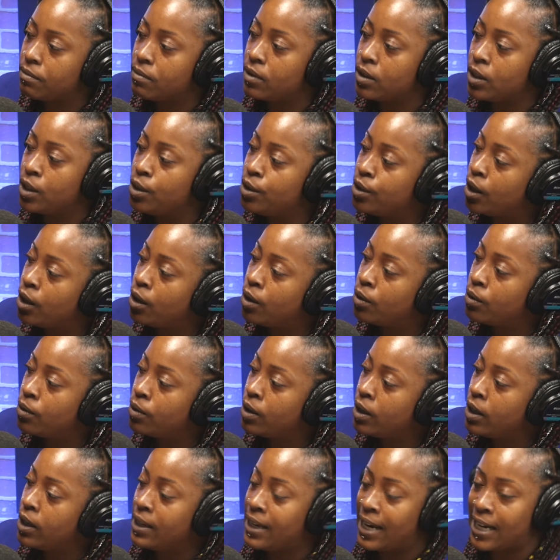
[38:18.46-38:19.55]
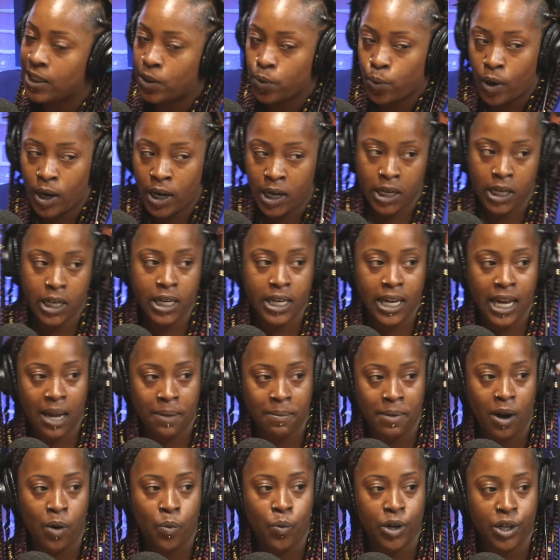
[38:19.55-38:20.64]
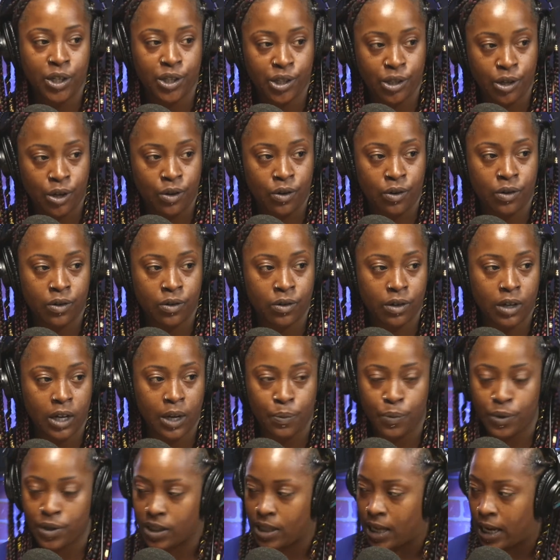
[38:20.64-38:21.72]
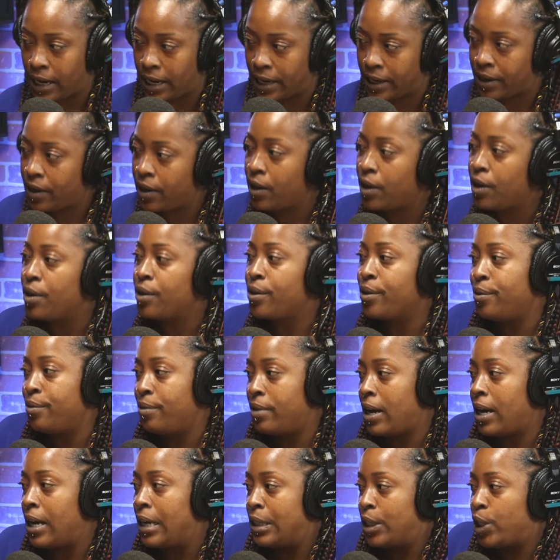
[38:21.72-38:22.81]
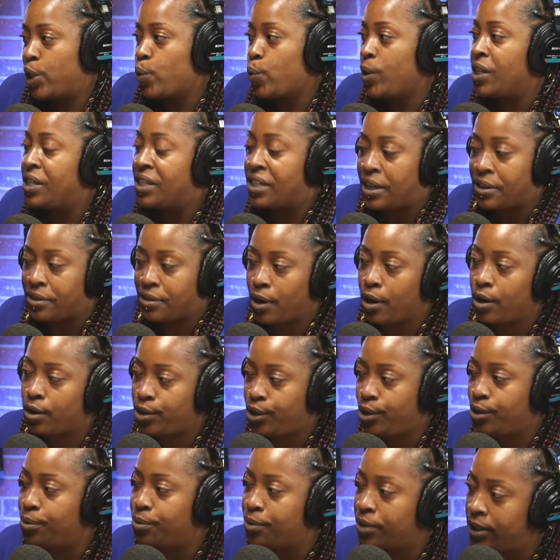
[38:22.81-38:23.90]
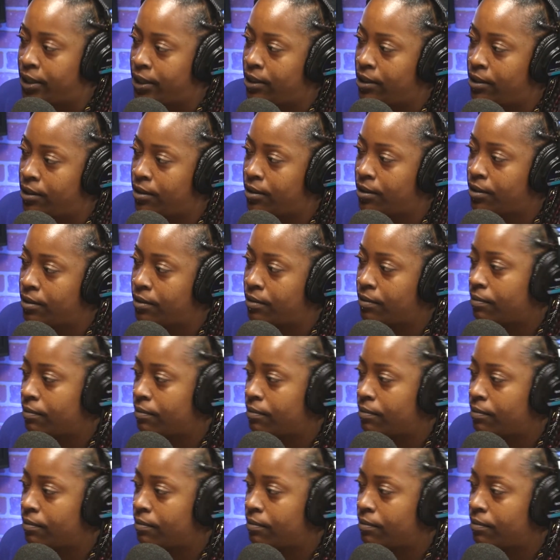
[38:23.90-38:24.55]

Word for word: You mm-hmm. know that's why he came out with a song and was like, "You're not sweet as I thought you was."